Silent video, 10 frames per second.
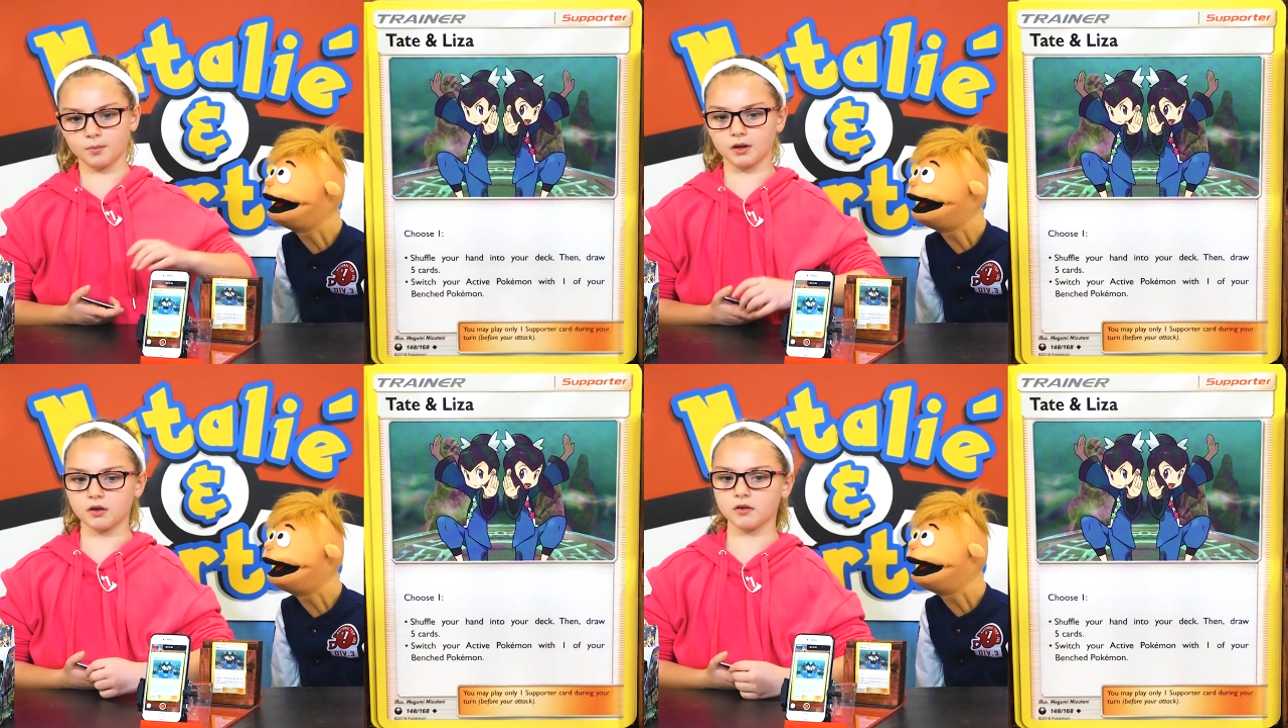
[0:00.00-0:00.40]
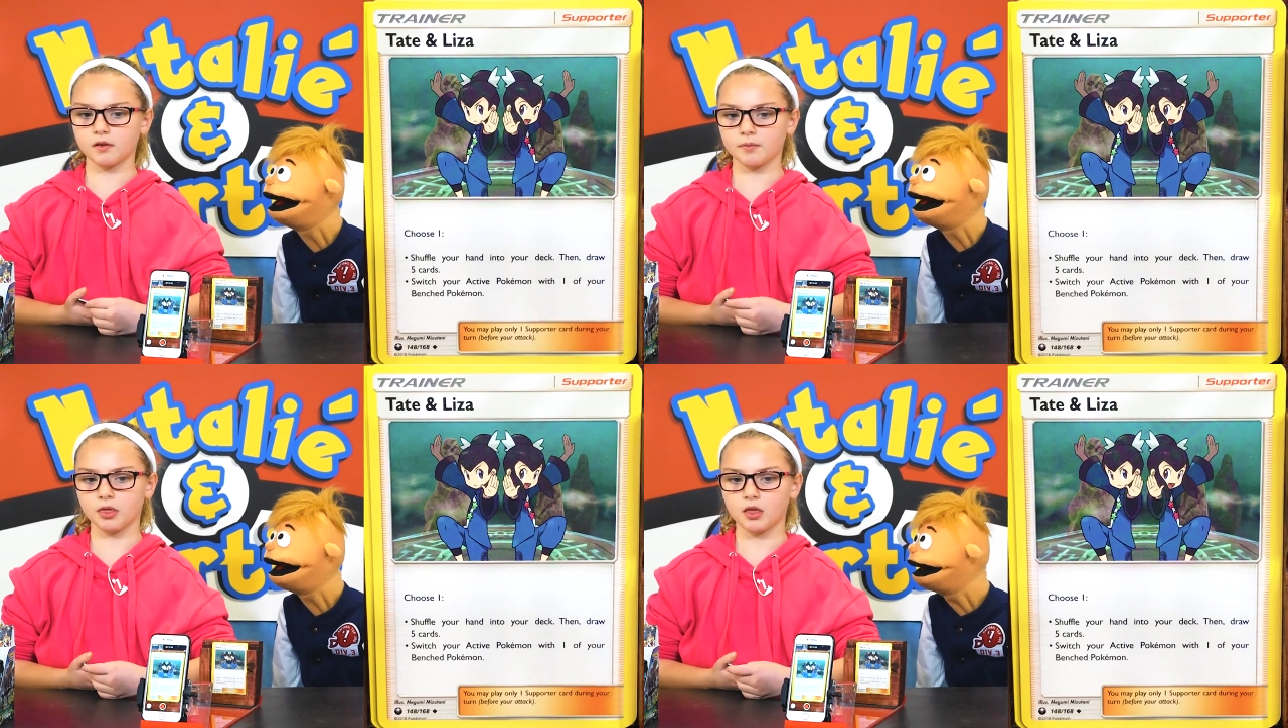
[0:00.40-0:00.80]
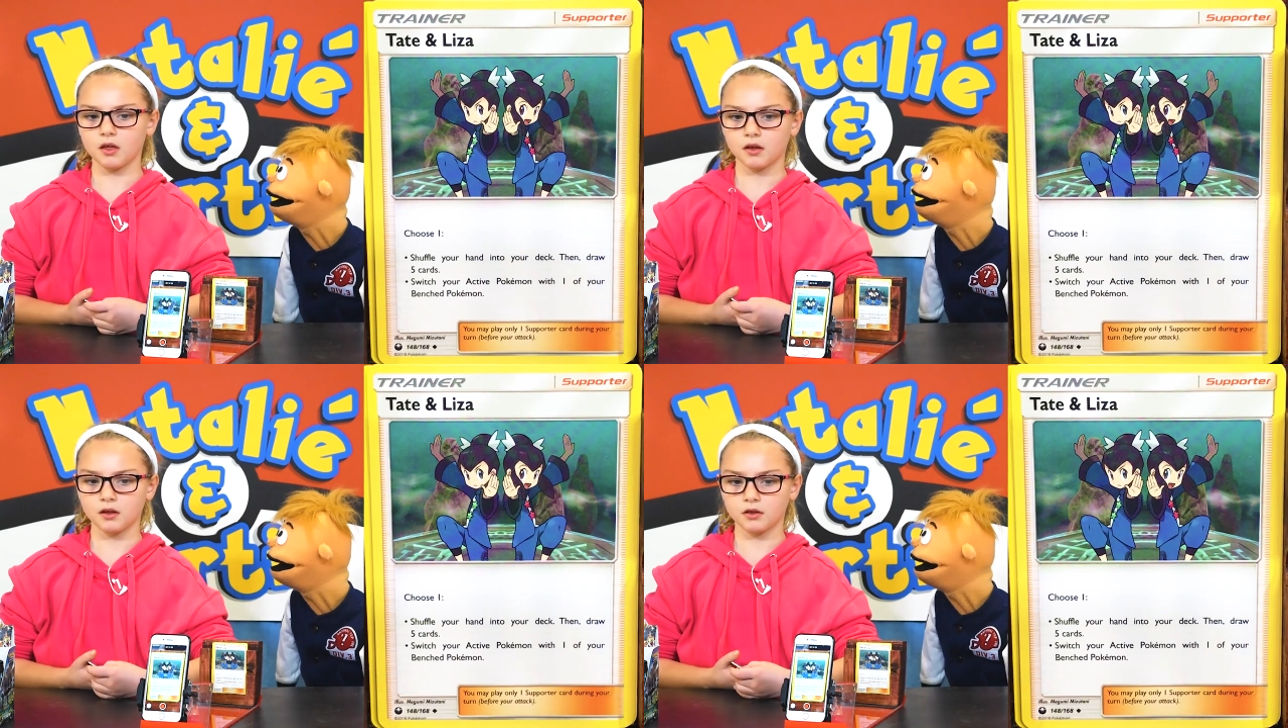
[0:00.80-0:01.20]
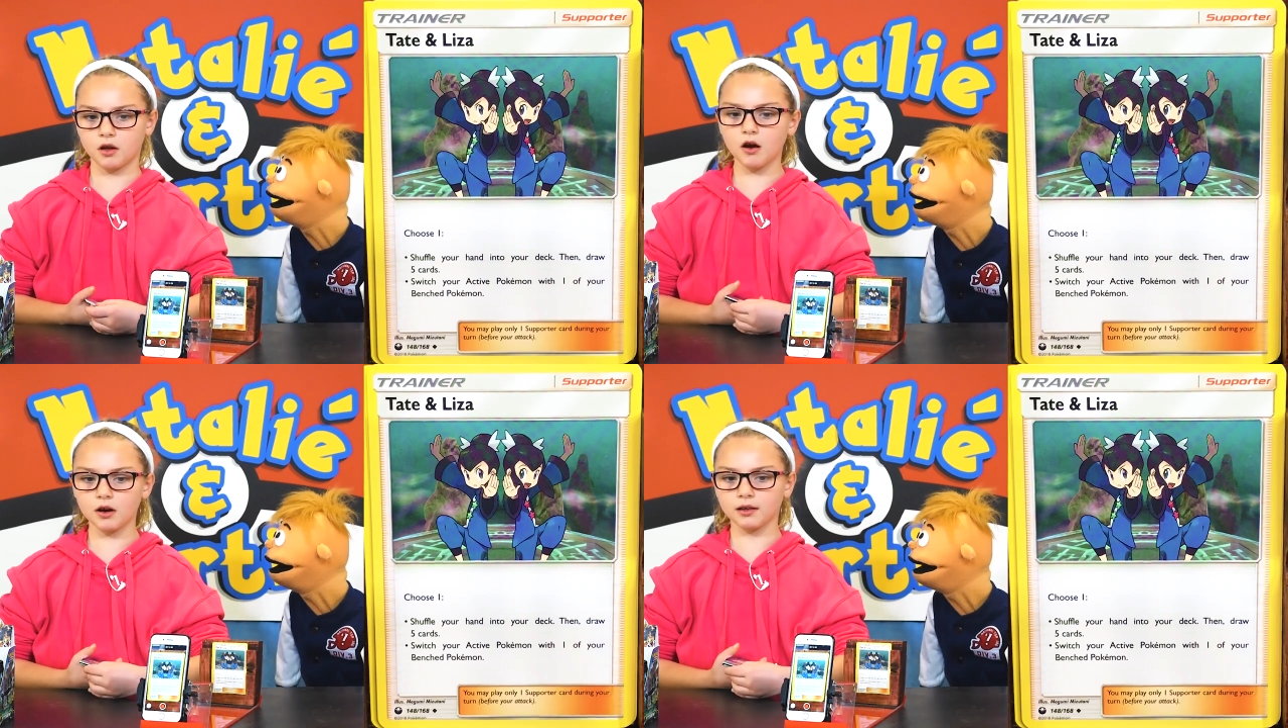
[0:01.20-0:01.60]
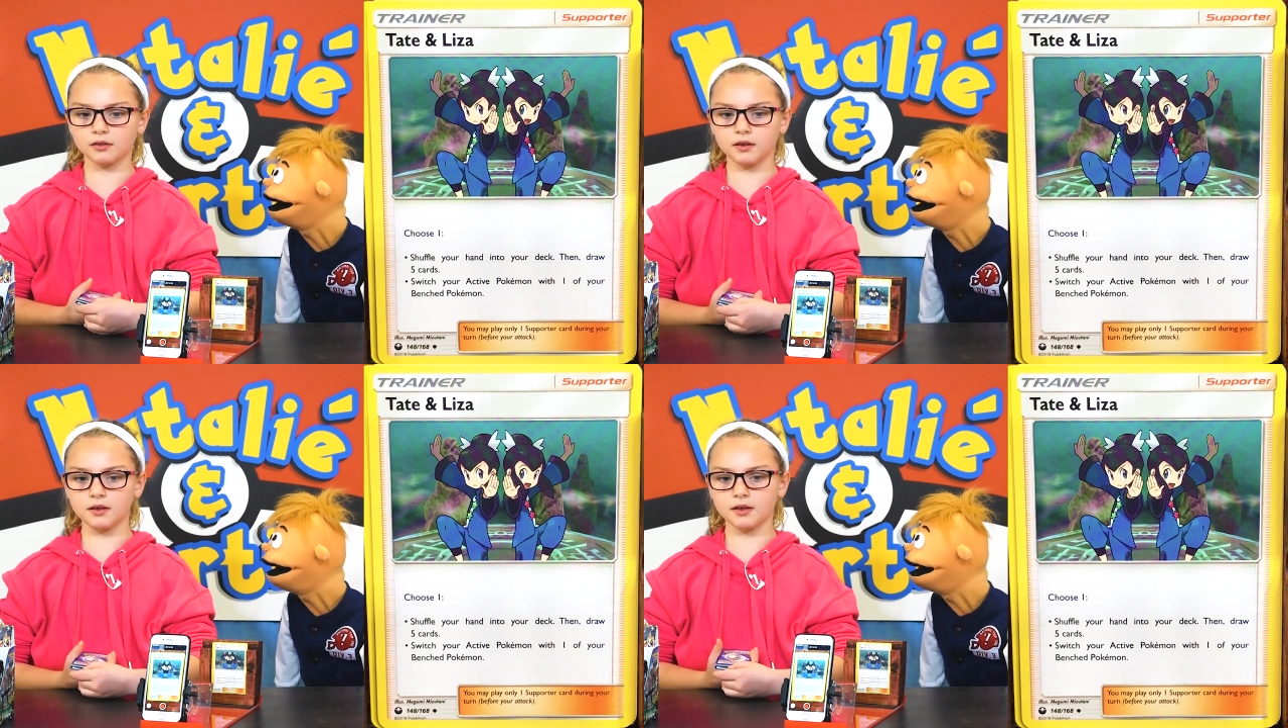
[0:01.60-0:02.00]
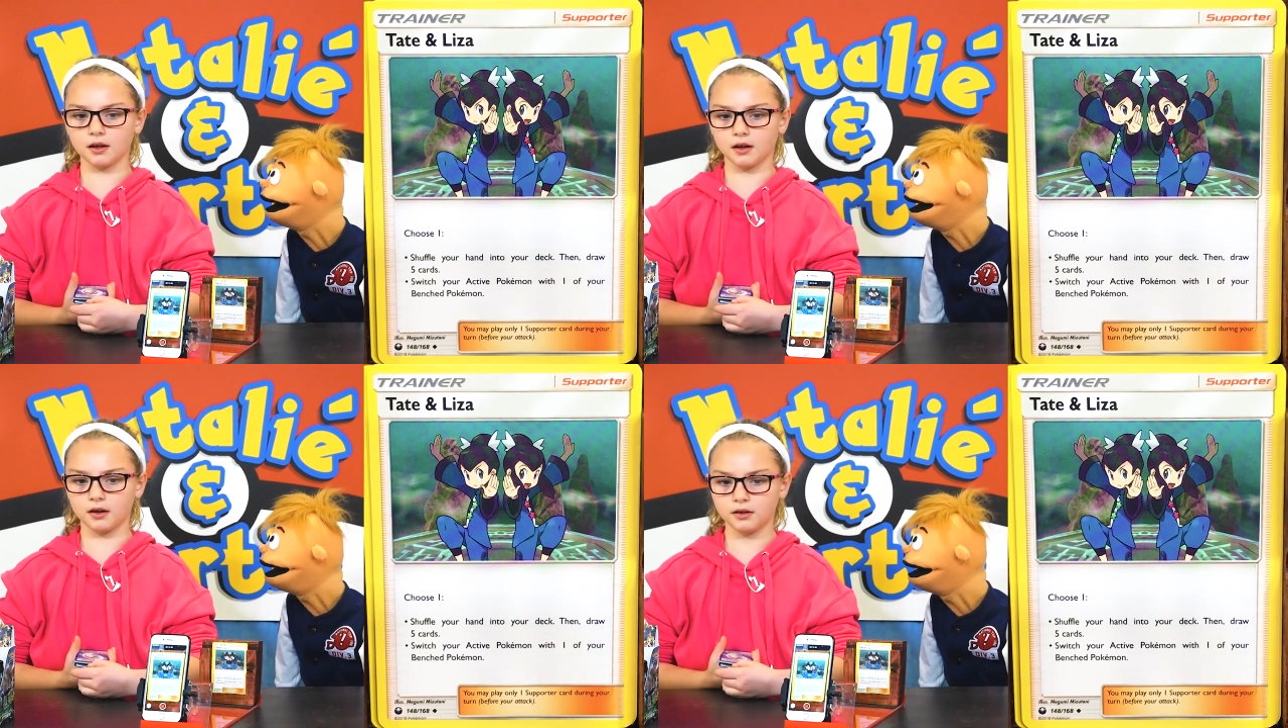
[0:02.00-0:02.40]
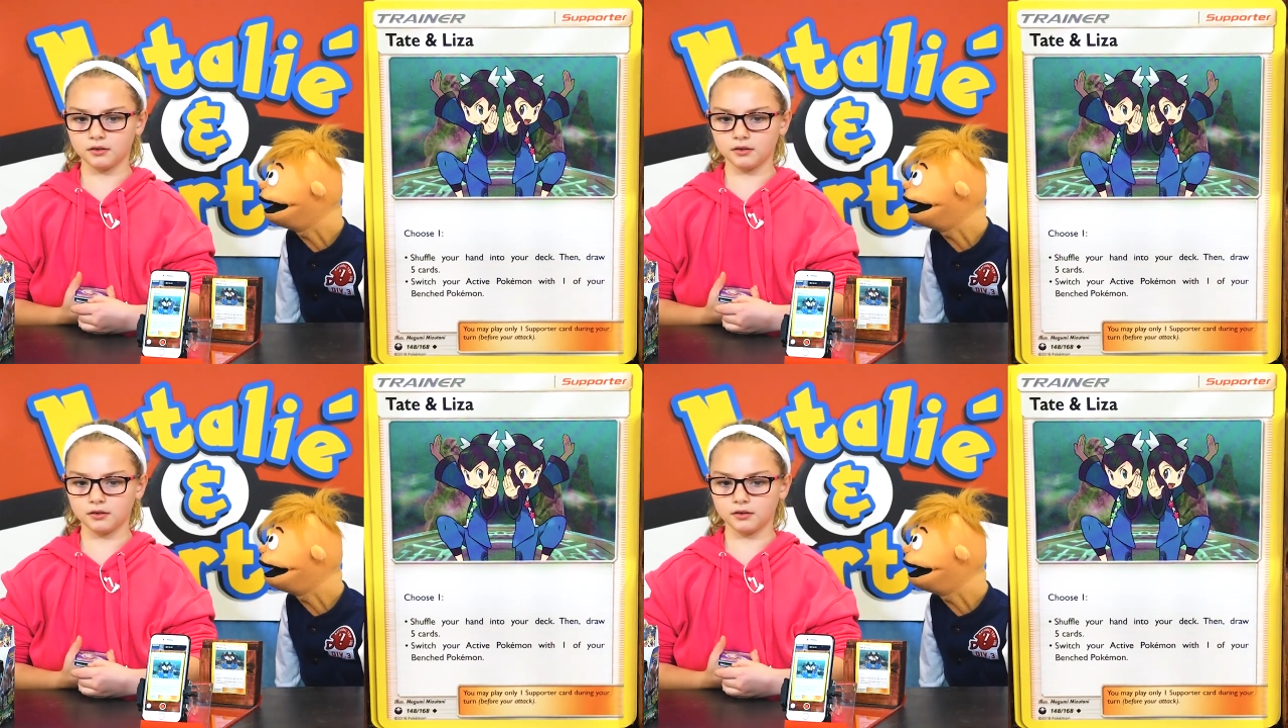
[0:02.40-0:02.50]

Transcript: Sparks. Tart and Liza.